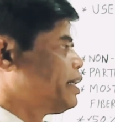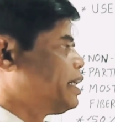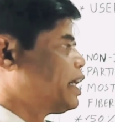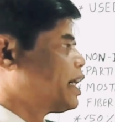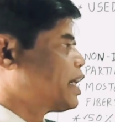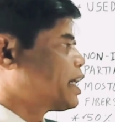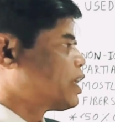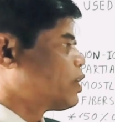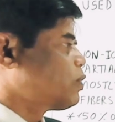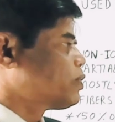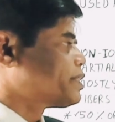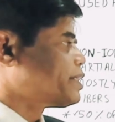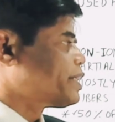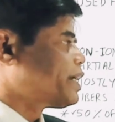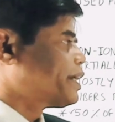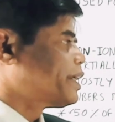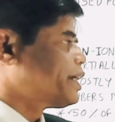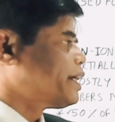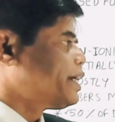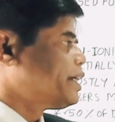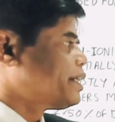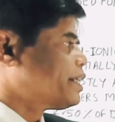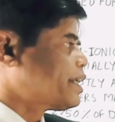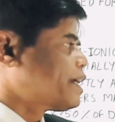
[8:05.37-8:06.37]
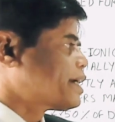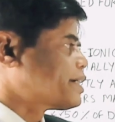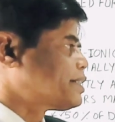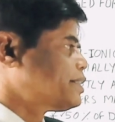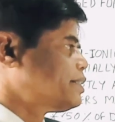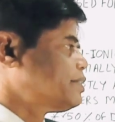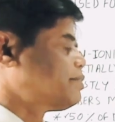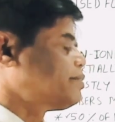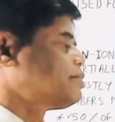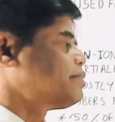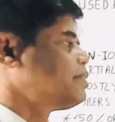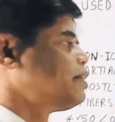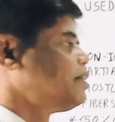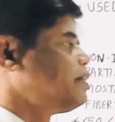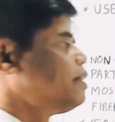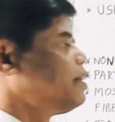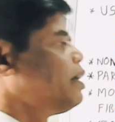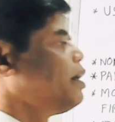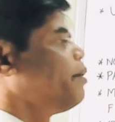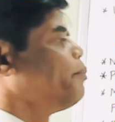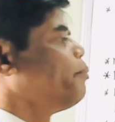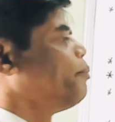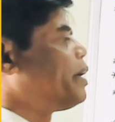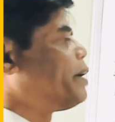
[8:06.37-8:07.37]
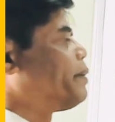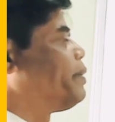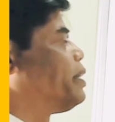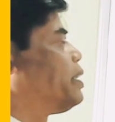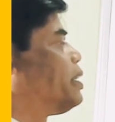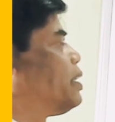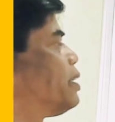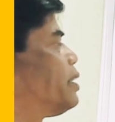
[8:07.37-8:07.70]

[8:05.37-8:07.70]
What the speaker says: electrostatic interaction between